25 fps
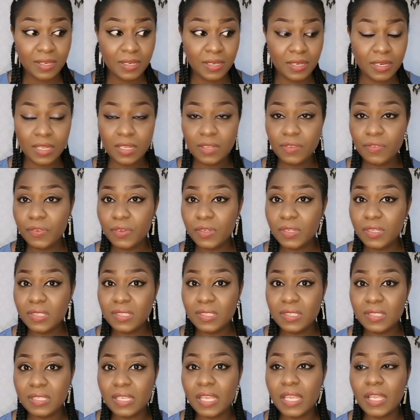Not for the
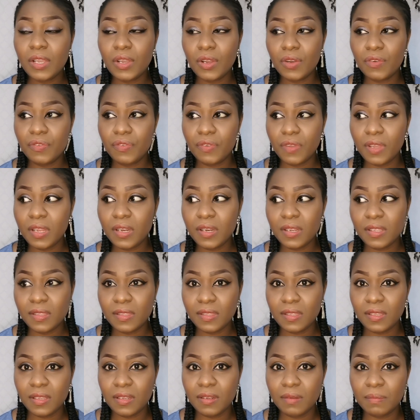sake of
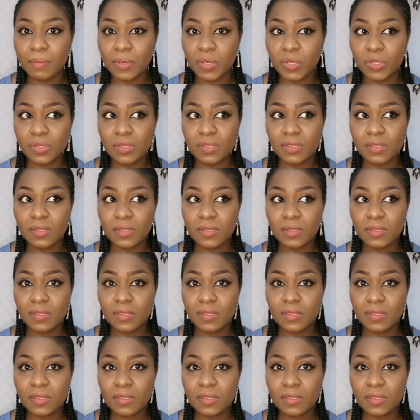anything, but